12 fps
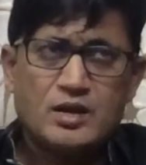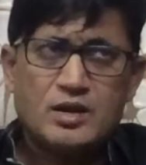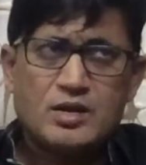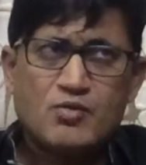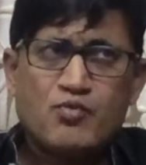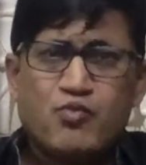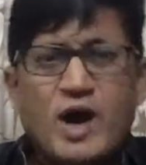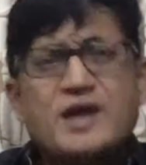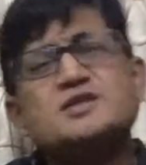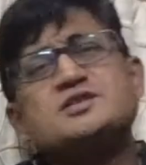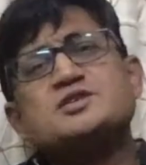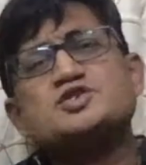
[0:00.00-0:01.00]
Why
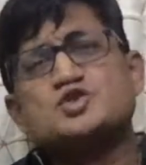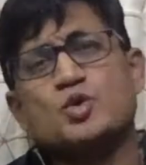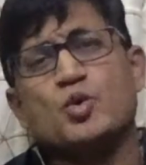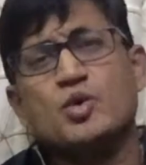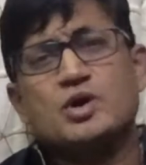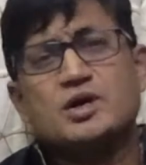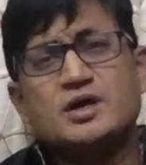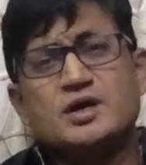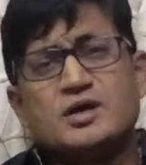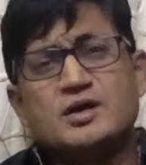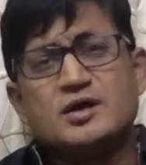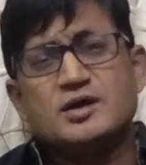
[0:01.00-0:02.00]
is it so
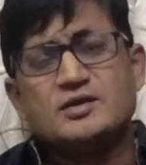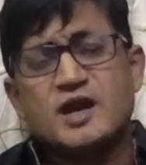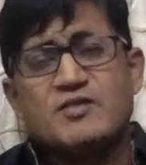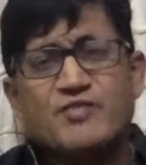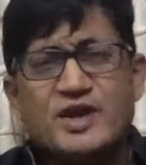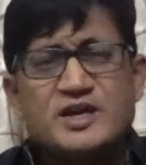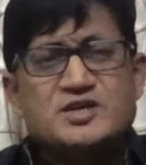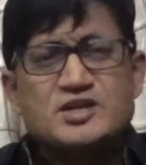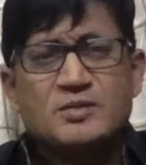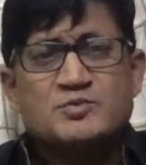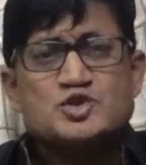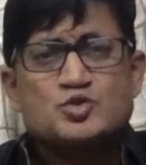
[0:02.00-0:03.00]
that when it
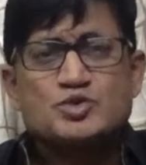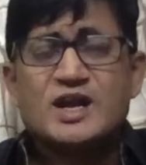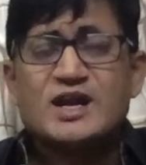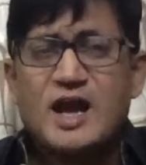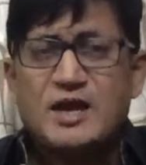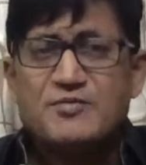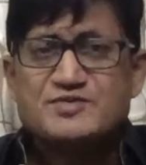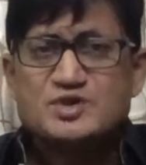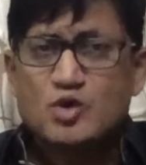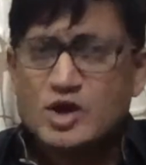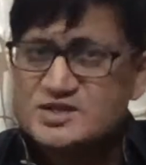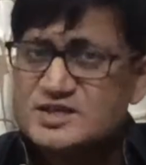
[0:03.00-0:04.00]
comes to the life's
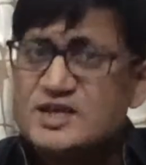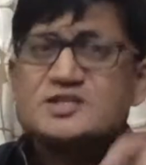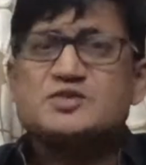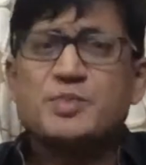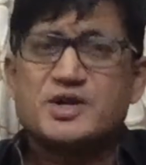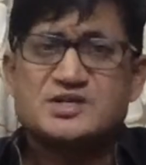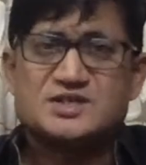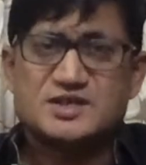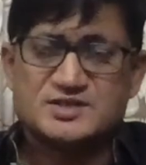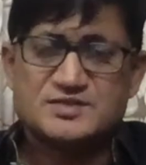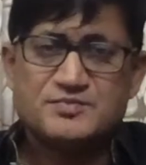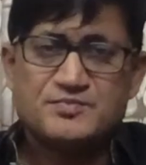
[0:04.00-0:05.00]
costliest purchase,